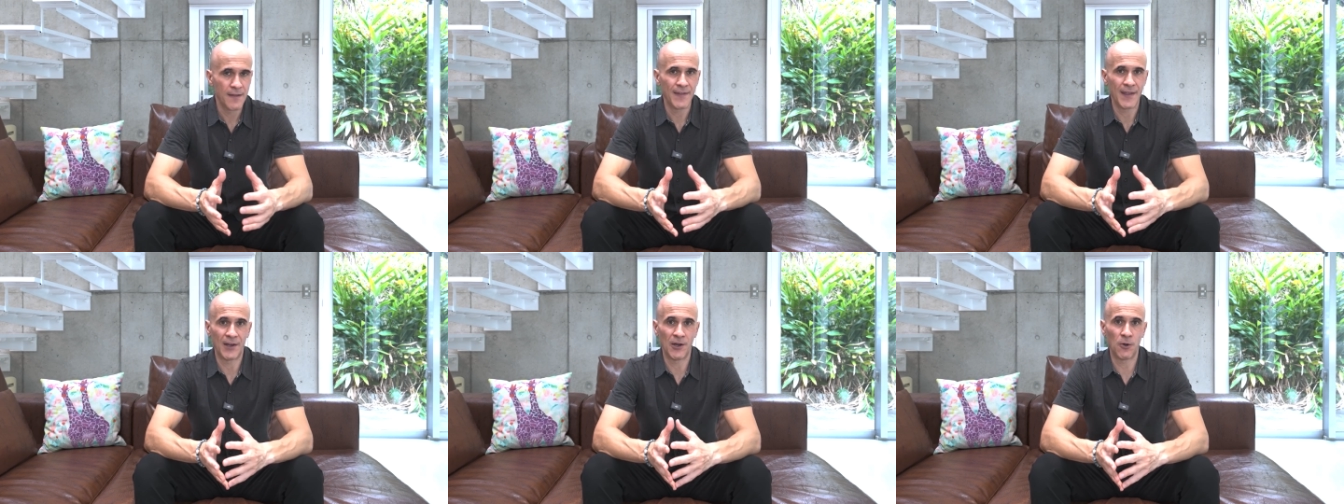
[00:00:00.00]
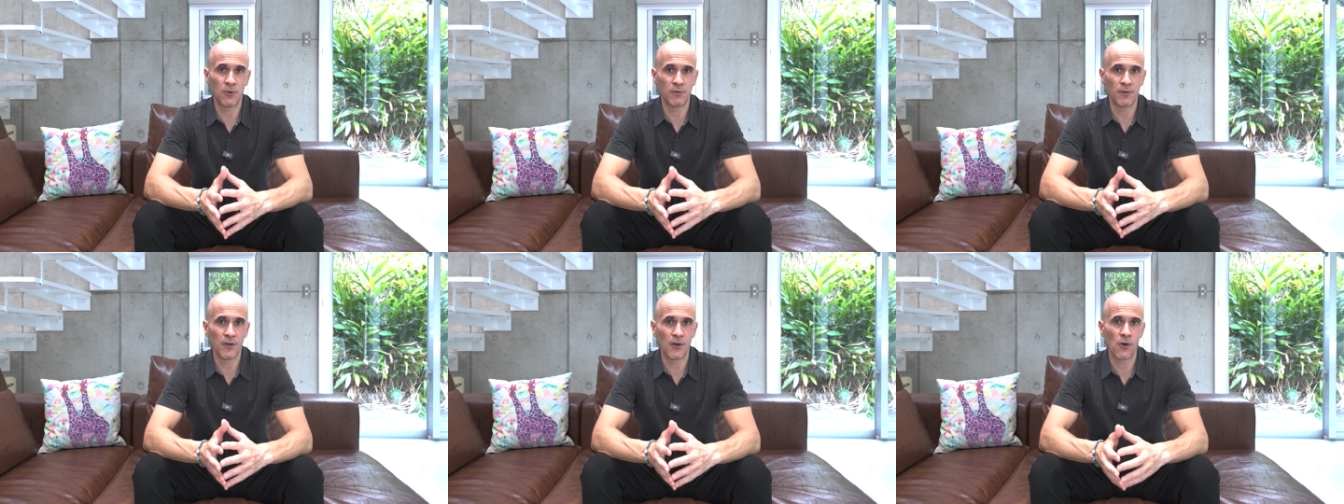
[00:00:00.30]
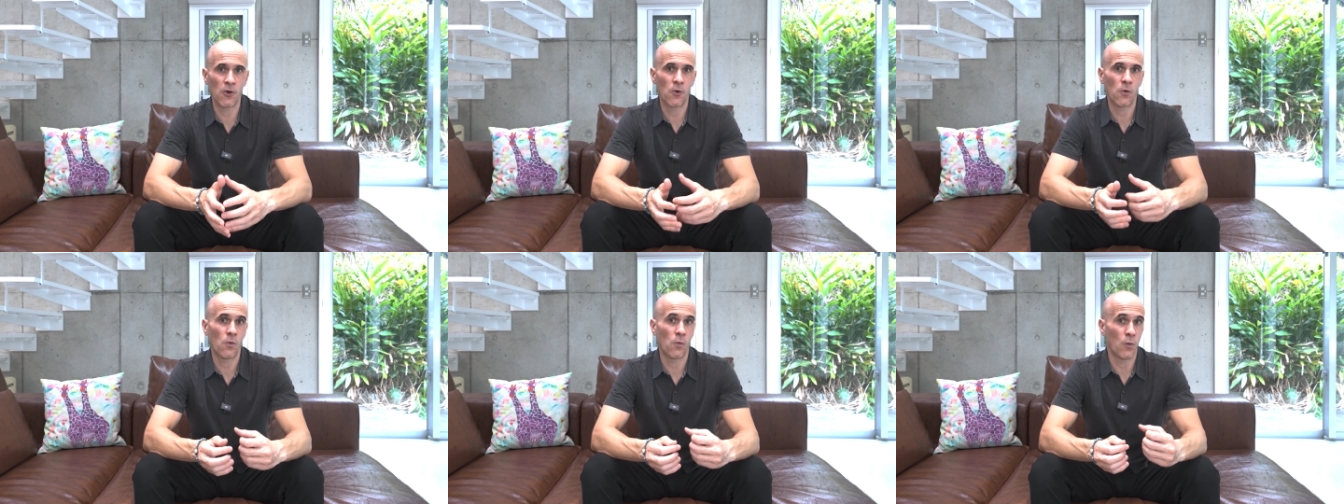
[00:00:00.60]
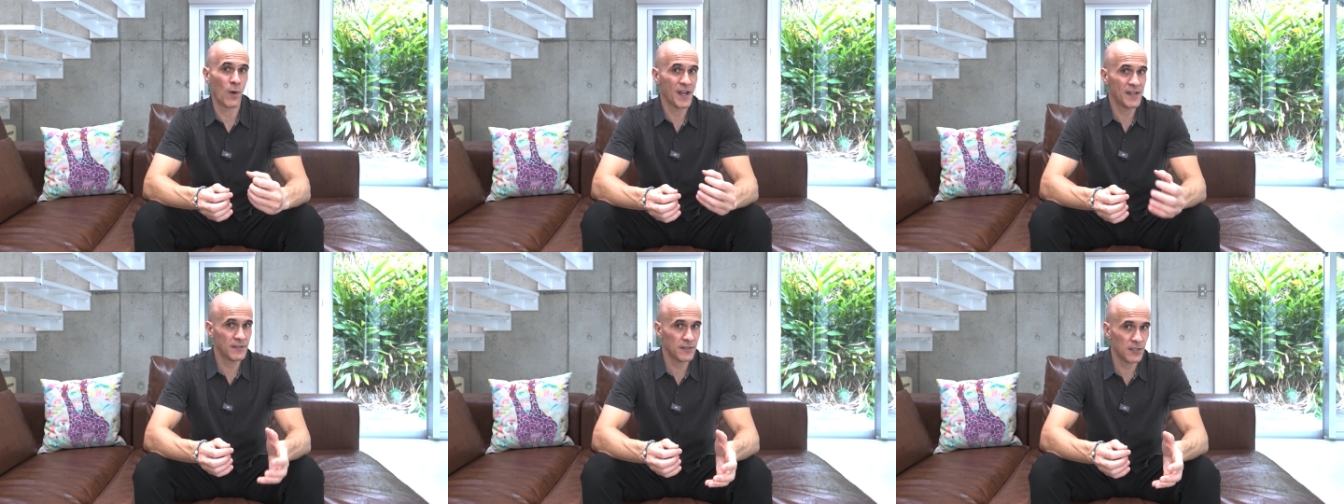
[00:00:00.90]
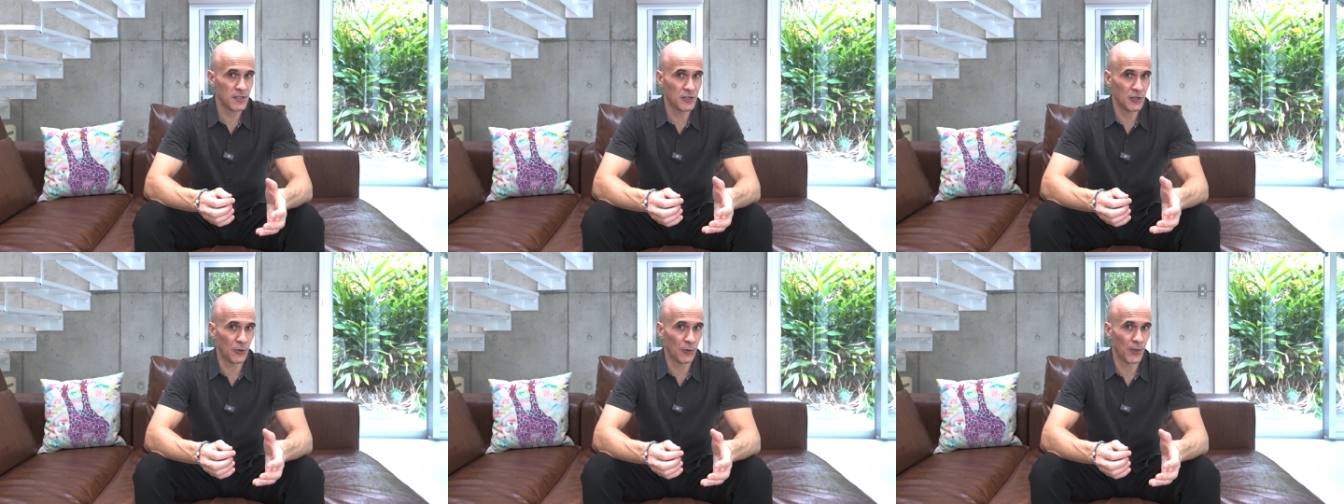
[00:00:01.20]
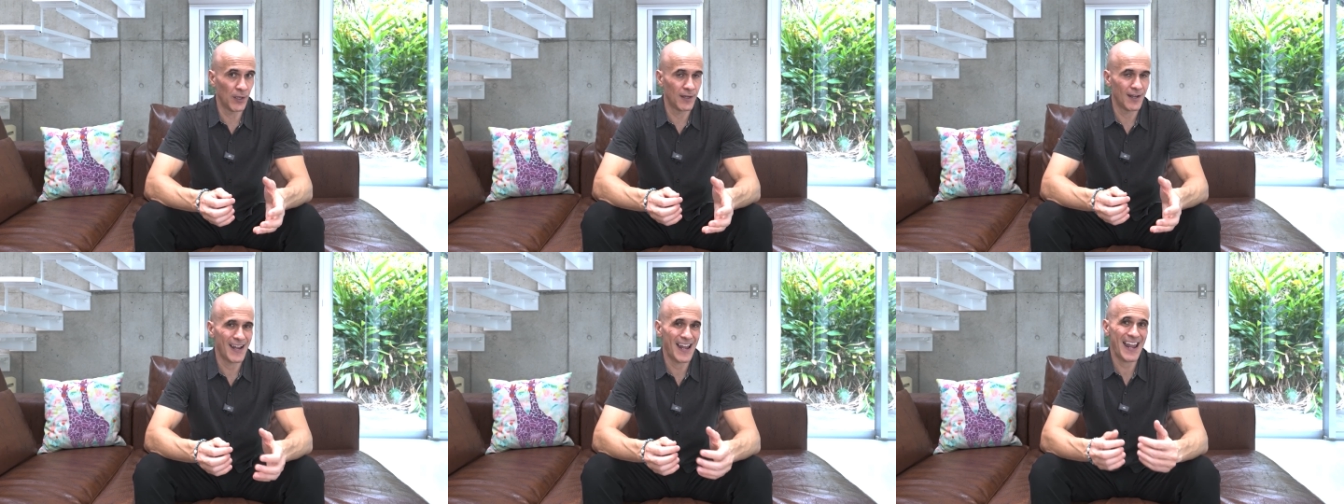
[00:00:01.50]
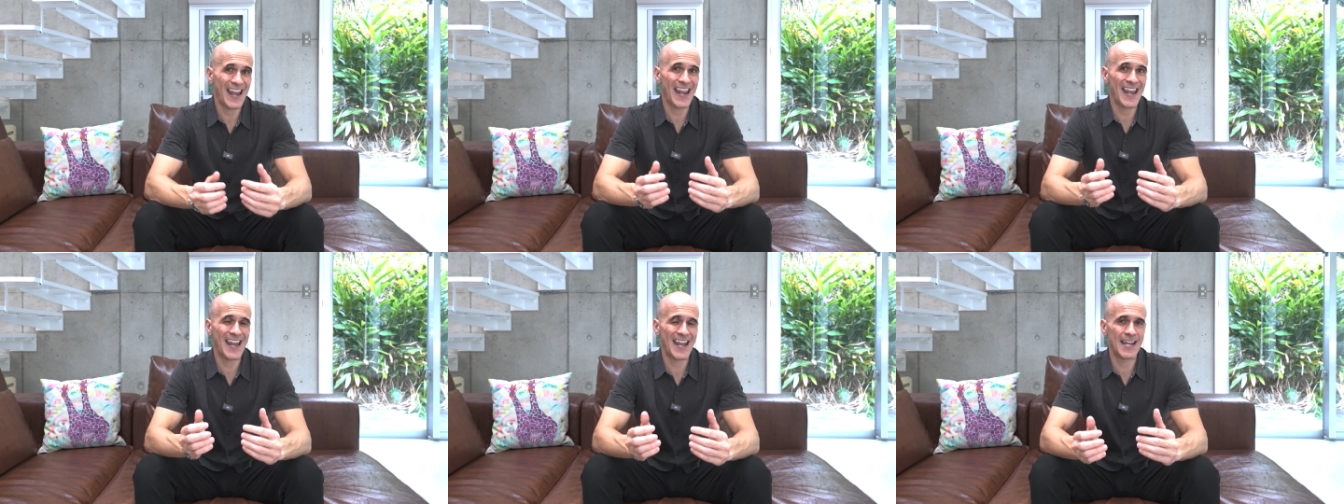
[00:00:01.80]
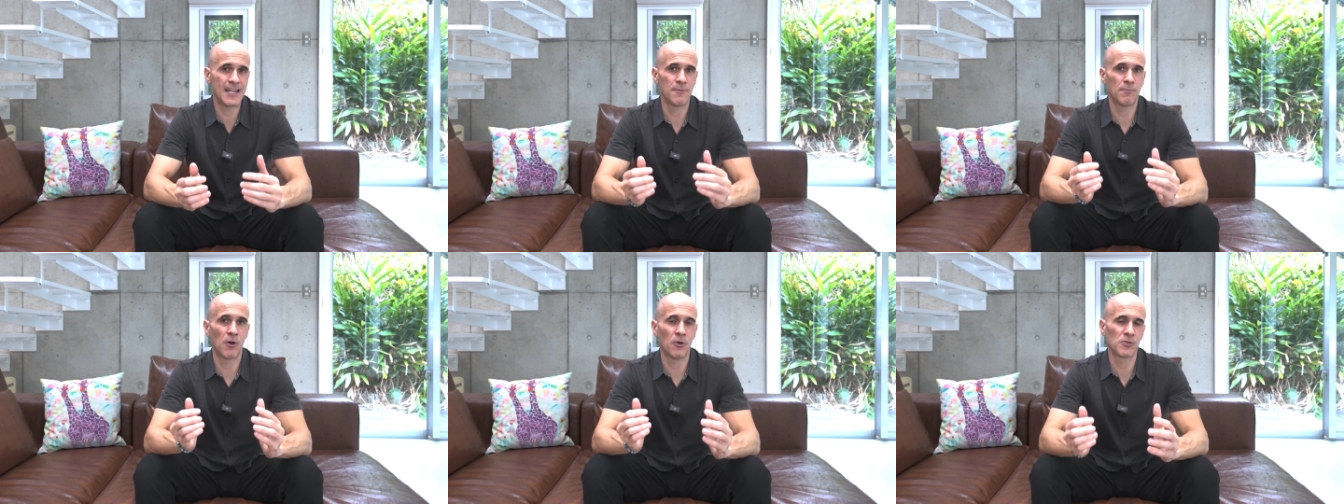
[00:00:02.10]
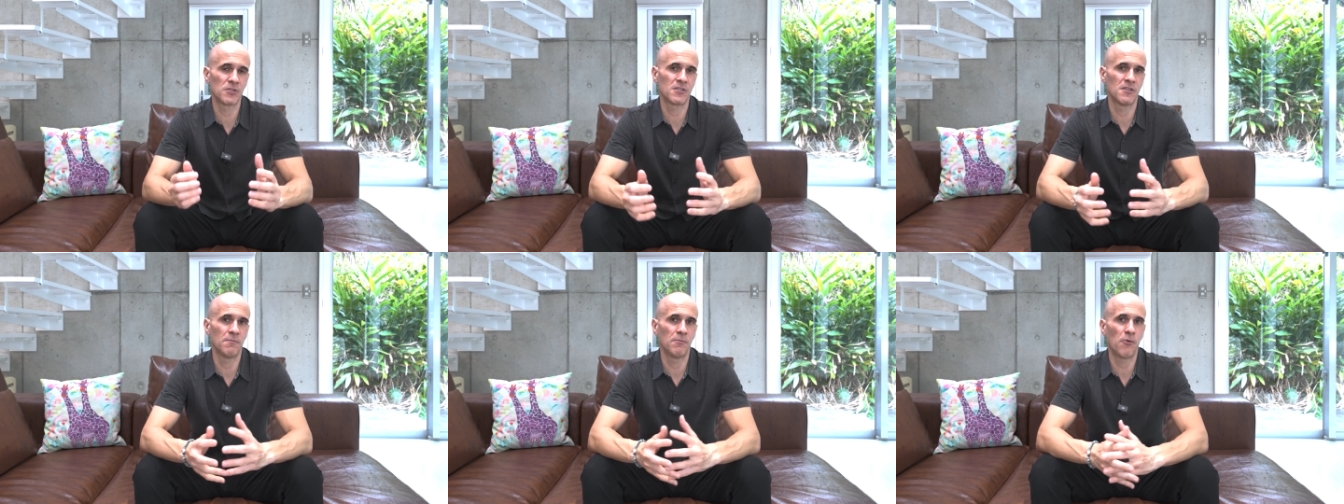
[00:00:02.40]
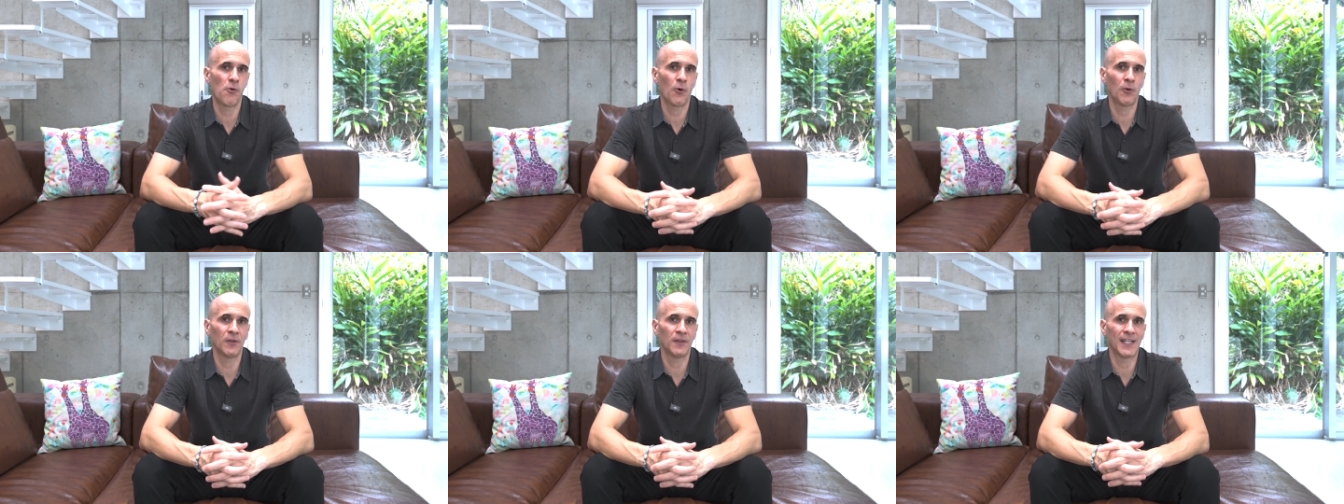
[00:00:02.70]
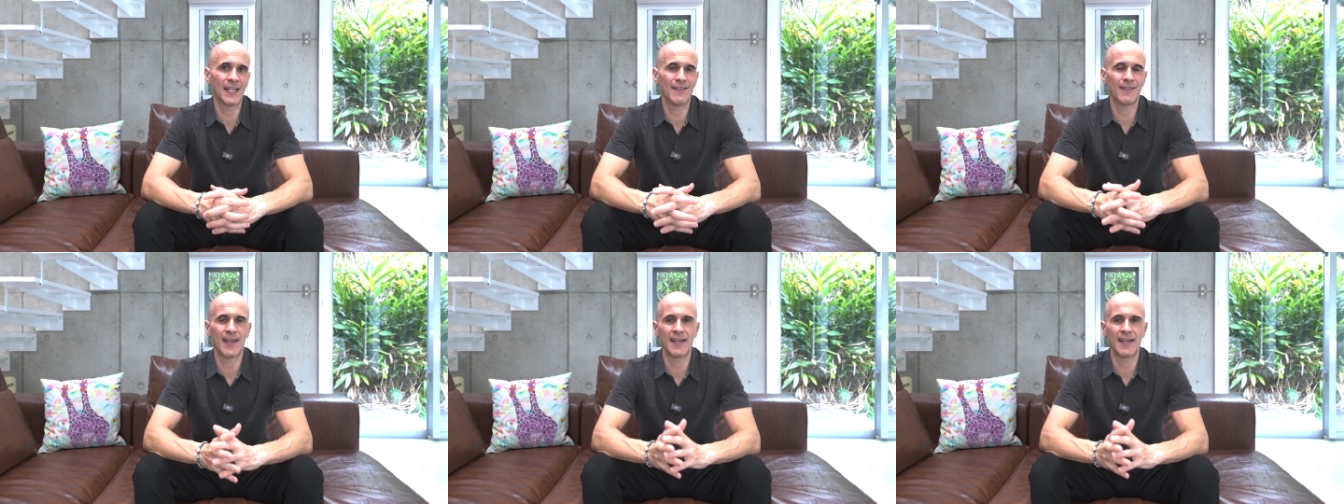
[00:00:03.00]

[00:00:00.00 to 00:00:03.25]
they don't know when to do it, and most importantly,